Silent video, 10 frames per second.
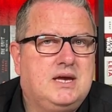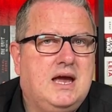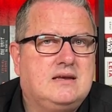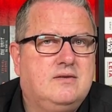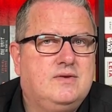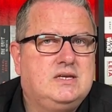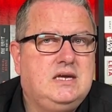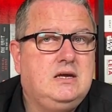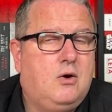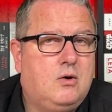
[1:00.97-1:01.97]

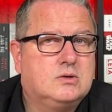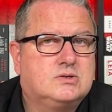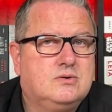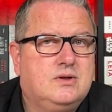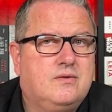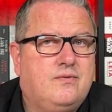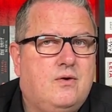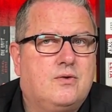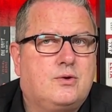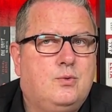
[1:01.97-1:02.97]
activity also in the
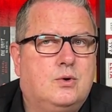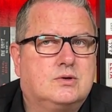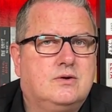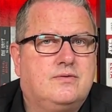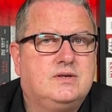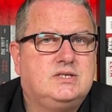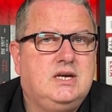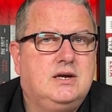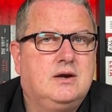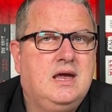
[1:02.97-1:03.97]
fourth quarter of this
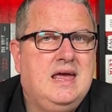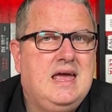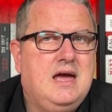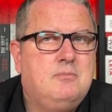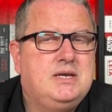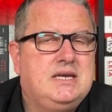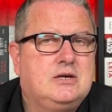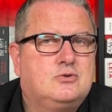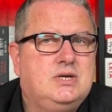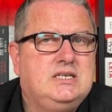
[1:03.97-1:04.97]
year amid
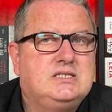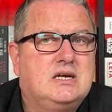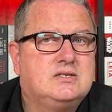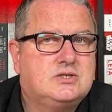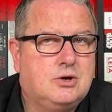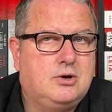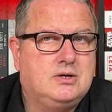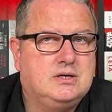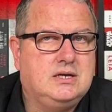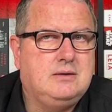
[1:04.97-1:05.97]
increased
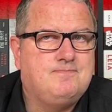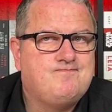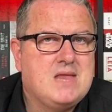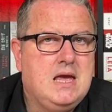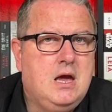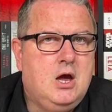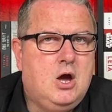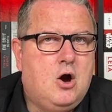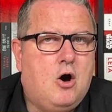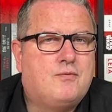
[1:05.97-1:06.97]
uncertainty.
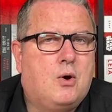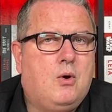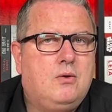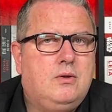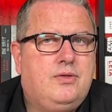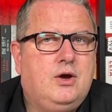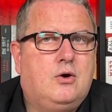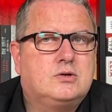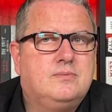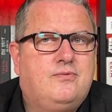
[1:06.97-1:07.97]
Overall, the
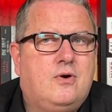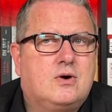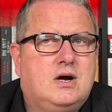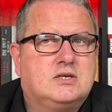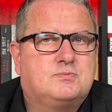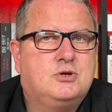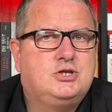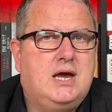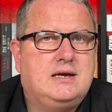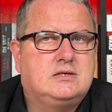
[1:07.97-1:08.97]
autumn forecast
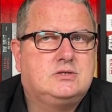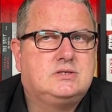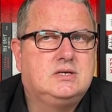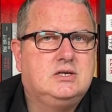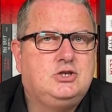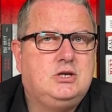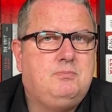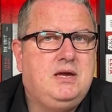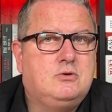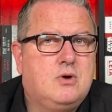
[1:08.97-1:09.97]
projects
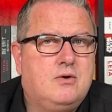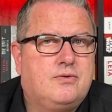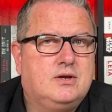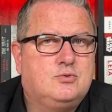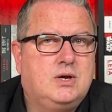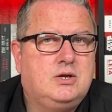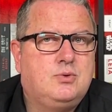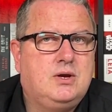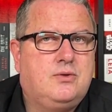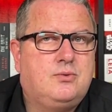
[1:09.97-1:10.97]
GDP growth in
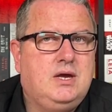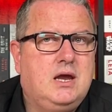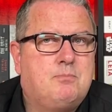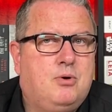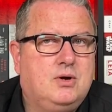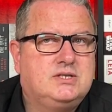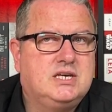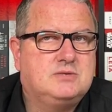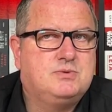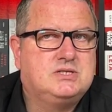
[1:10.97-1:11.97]
2023 at
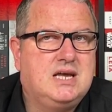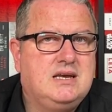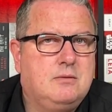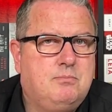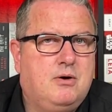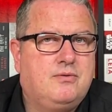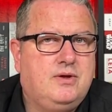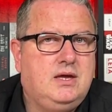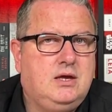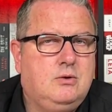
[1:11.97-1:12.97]
0.6% in both the
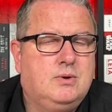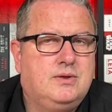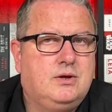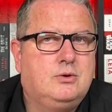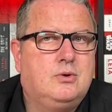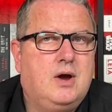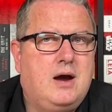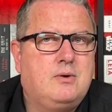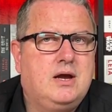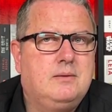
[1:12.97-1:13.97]
EU and the euro
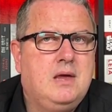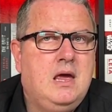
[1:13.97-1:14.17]
area